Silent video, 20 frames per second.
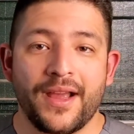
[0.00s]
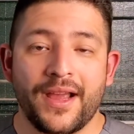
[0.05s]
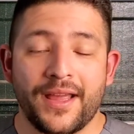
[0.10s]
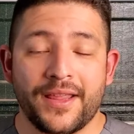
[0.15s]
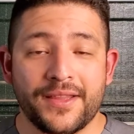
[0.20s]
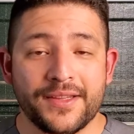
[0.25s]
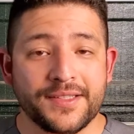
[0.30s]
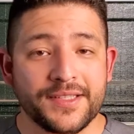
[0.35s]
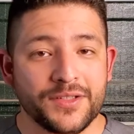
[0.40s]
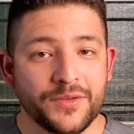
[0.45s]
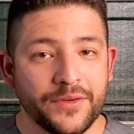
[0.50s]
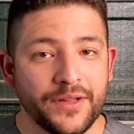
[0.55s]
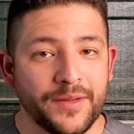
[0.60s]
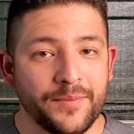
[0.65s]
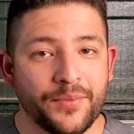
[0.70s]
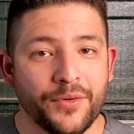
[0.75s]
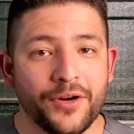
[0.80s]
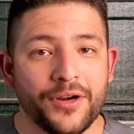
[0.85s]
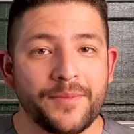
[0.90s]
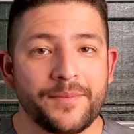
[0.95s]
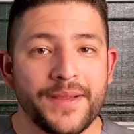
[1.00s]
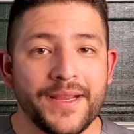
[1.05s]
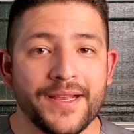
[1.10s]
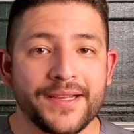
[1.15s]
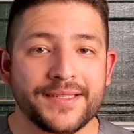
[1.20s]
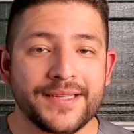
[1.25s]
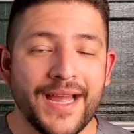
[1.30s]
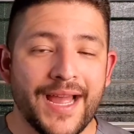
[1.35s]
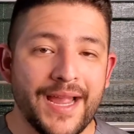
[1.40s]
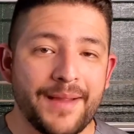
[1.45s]
And this is really important
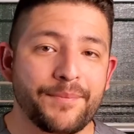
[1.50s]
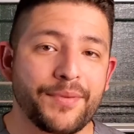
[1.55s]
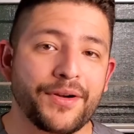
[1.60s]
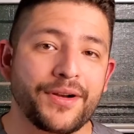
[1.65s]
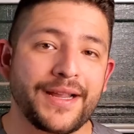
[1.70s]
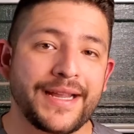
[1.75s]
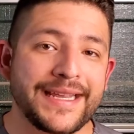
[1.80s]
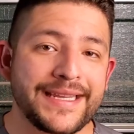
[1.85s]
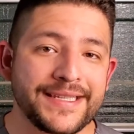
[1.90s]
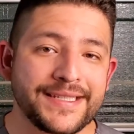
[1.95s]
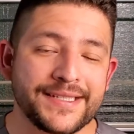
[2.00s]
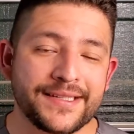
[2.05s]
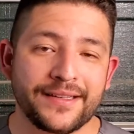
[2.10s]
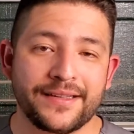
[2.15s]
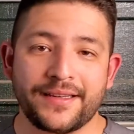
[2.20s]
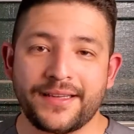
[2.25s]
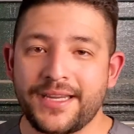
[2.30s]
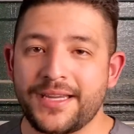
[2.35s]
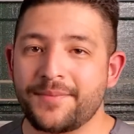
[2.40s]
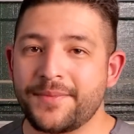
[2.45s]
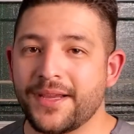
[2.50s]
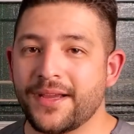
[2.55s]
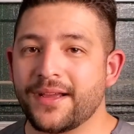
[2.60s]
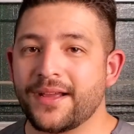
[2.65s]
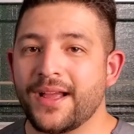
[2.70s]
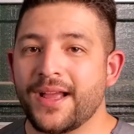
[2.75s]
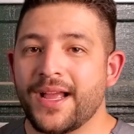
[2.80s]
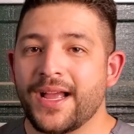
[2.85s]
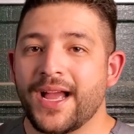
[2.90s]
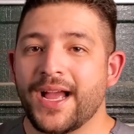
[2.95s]
because hyperinsulinemia
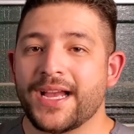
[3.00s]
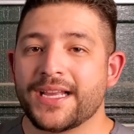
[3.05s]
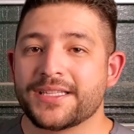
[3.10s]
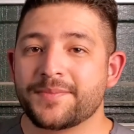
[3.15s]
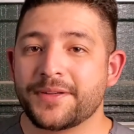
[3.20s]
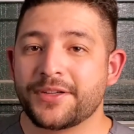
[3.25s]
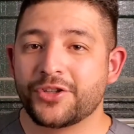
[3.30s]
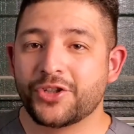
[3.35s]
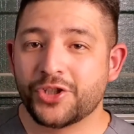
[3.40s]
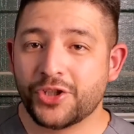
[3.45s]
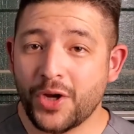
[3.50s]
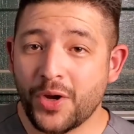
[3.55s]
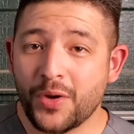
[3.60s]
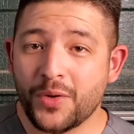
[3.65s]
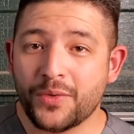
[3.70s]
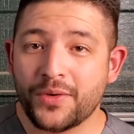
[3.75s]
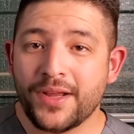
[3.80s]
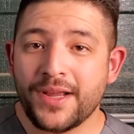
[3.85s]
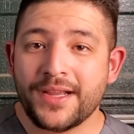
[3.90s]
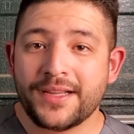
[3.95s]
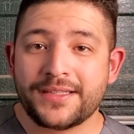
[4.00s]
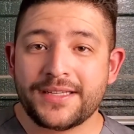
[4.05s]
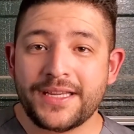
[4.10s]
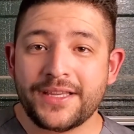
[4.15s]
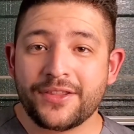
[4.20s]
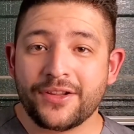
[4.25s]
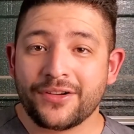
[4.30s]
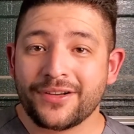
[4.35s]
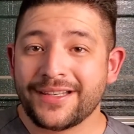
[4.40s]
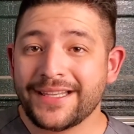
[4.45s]
has been shown to
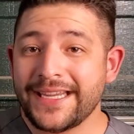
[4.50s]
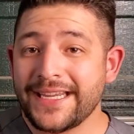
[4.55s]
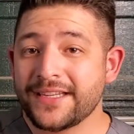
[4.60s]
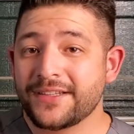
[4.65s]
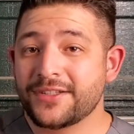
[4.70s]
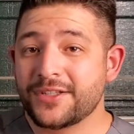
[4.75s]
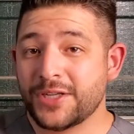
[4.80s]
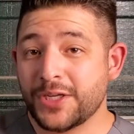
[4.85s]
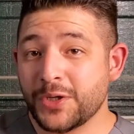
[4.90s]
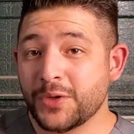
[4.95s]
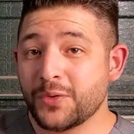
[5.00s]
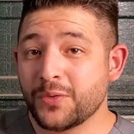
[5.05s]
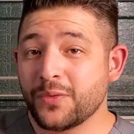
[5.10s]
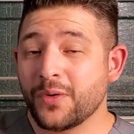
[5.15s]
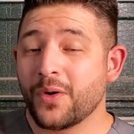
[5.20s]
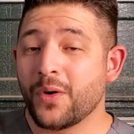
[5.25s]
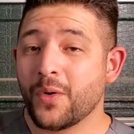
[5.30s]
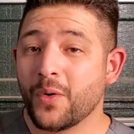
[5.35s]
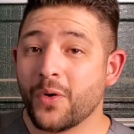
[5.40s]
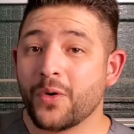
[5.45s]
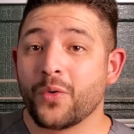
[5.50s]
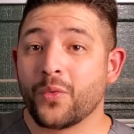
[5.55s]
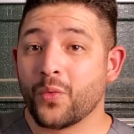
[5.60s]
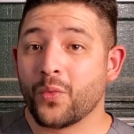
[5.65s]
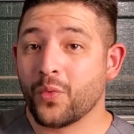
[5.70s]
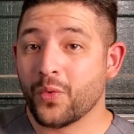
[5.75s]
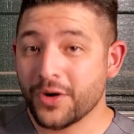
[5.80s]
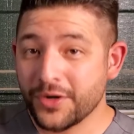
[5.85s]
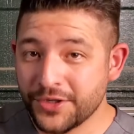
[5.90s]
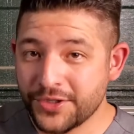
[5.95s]
either lead to or
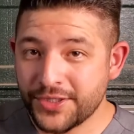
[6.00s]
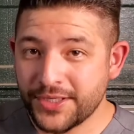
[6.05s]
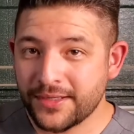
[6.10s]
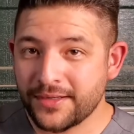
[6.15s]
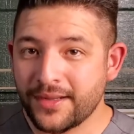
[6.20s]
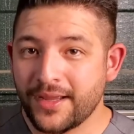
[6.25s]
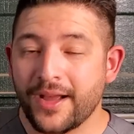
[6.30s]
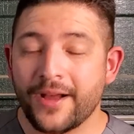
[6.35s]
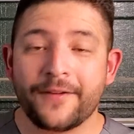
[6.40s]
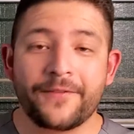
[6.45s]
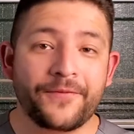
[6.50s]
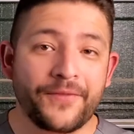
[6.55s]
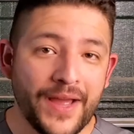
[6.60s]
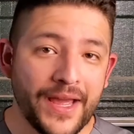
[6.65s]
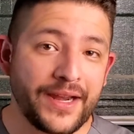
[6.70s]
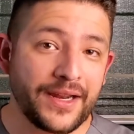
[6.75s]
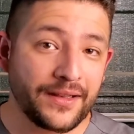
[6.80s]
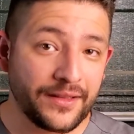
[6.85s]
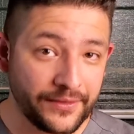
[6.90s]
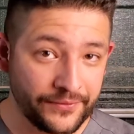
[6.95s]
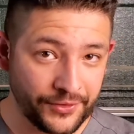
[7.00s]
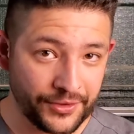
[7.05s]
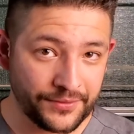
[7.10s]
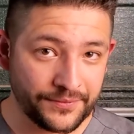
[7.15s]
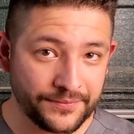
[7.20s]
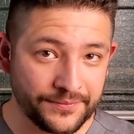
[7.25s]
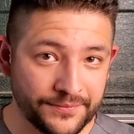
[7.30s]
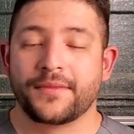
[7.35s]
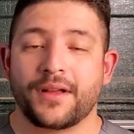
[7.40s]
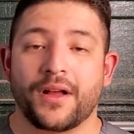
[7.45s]
worsen a fatty liver.
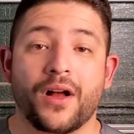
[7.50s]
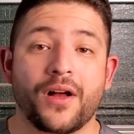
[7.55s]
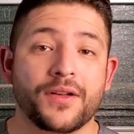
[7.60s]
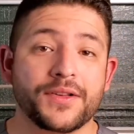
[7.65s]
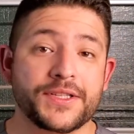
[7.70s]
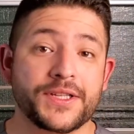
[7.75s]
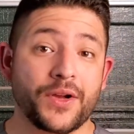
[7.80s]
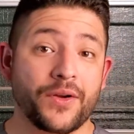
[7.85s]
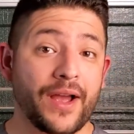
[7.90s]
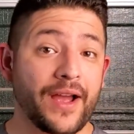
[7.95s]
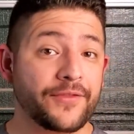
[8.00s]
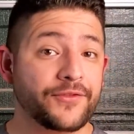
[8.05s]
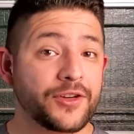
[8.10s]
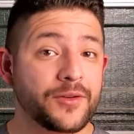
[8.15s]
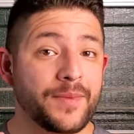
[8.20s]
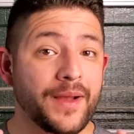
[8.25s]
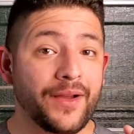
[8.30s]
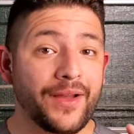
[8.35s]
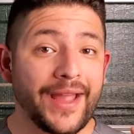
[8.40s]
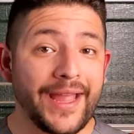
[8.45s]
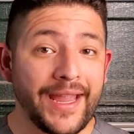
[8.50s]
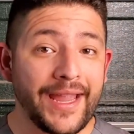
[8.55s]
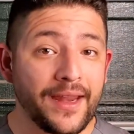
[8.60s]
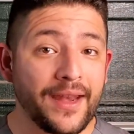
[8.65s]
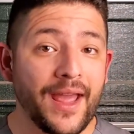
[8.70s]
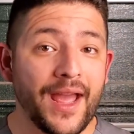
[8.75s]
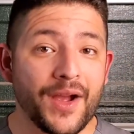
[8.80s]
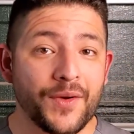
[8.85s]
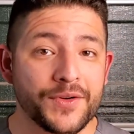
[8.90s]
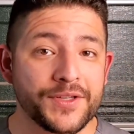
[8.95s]
Also, after about
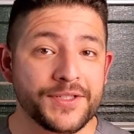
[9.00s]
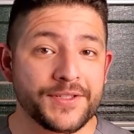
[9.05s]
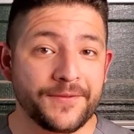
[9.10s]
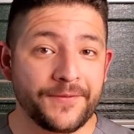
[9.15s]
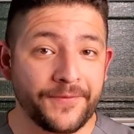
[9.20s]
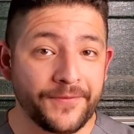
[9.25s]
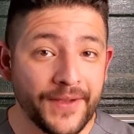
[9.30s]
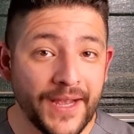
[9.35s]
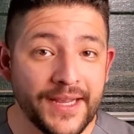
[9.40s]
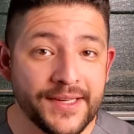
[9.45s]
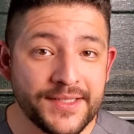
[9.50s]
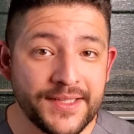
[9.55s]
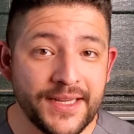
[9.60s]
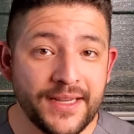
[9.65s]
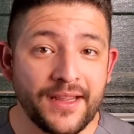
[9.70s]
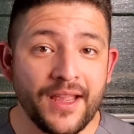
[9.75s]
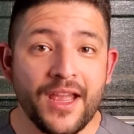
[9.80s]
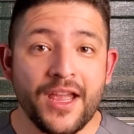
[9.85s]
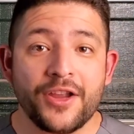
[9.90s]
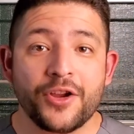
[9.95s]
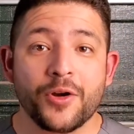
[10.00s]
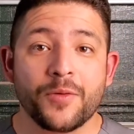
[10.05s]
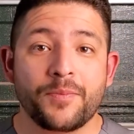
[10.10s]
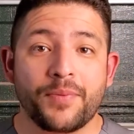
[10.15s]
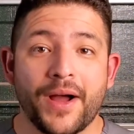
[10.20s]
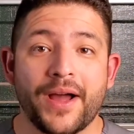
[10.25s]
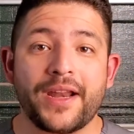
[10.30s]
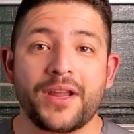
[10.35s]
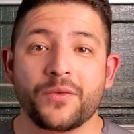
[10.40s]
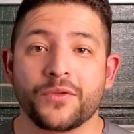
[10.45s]
8 hours of fasting, your
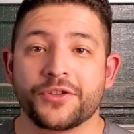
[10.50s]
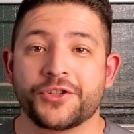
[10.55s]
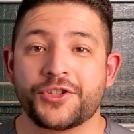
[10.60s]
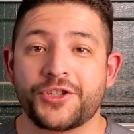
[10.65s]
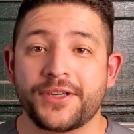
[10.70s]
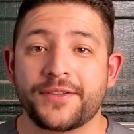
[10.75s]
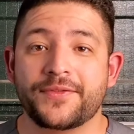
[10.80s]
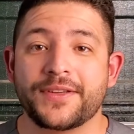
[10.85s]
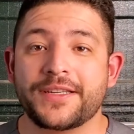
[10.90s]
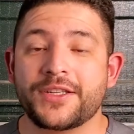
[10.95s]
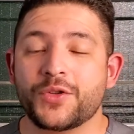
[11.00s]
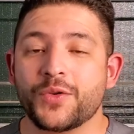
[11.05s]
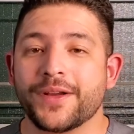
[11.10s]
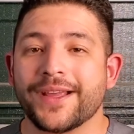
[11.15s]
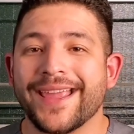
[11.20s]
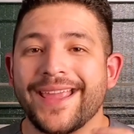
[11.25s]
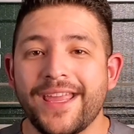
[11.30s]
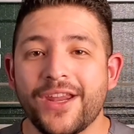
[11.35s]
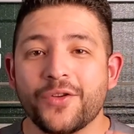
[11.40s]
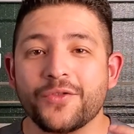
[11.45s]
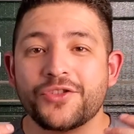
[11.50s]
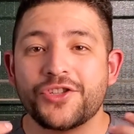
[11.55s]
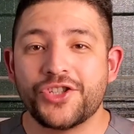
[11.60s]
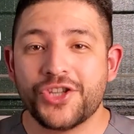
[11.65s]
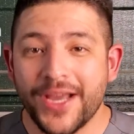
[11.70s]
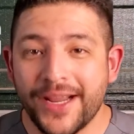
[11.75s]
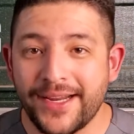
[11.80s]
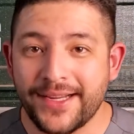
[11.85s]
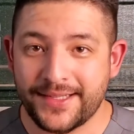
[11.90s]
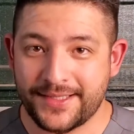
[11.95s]
body will shift into a
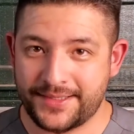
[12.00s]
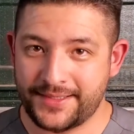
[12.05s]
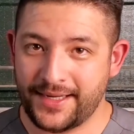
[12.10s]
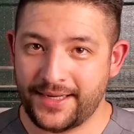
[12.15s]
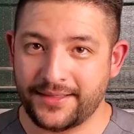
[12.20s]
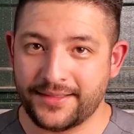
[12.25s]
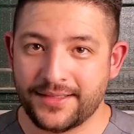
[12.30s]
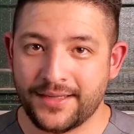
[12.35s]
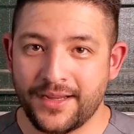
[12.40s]
ketogenic state,